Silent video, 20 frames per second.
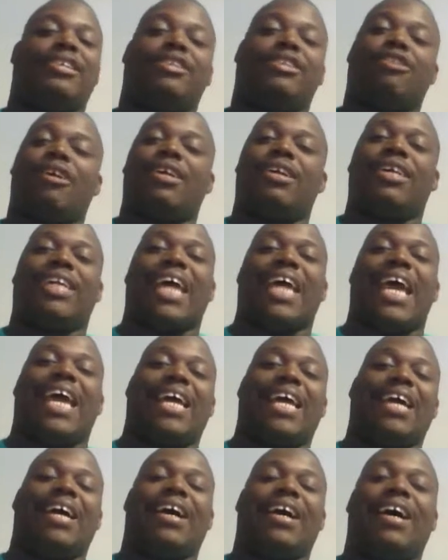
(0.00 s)
starting
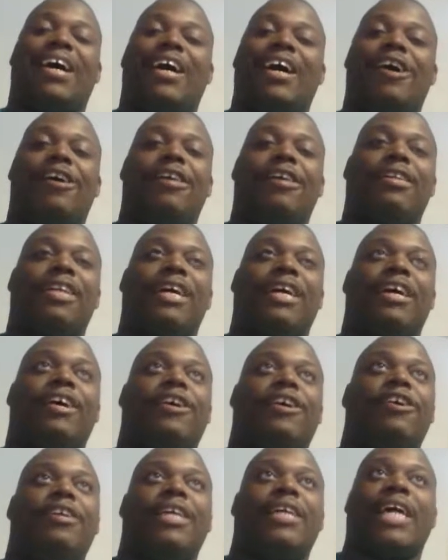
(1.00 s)

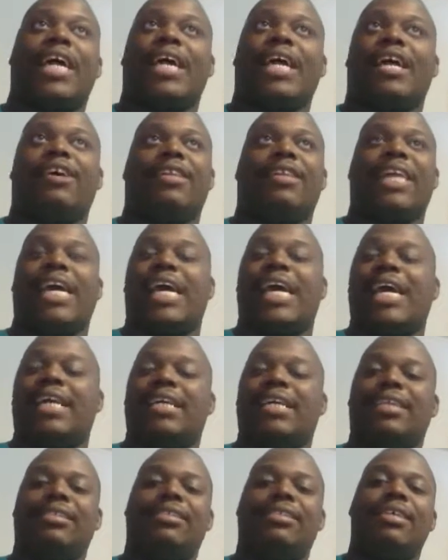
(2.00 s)
in late
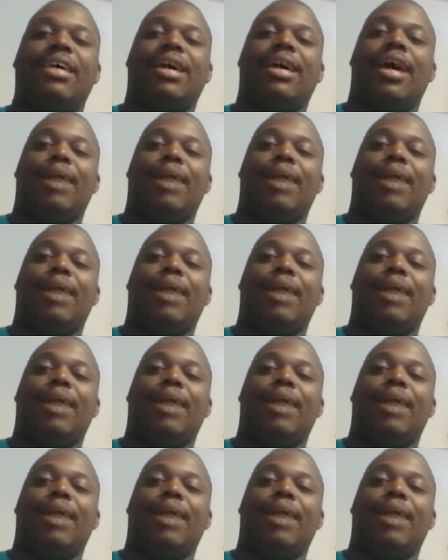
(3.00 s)
80s.